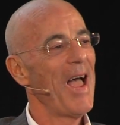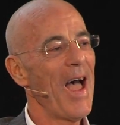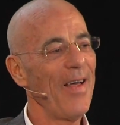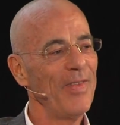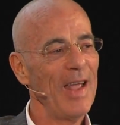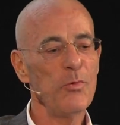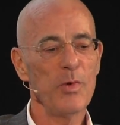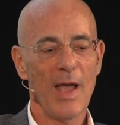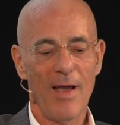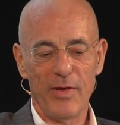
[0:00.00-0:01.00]
And then
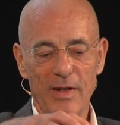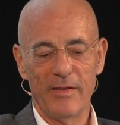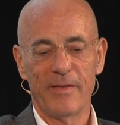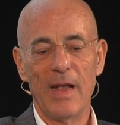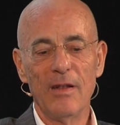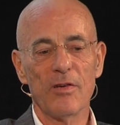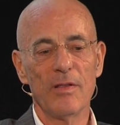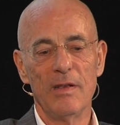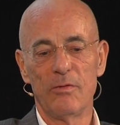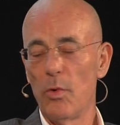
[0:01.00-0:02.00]
we have in the center
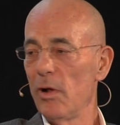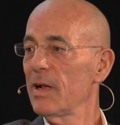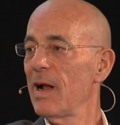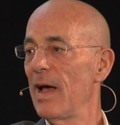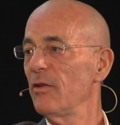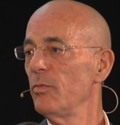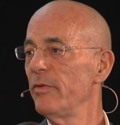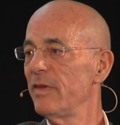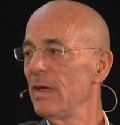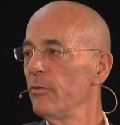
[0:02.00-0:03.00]
these world-class
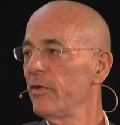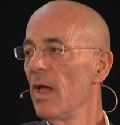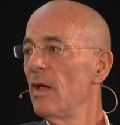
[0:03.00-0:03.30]
museums.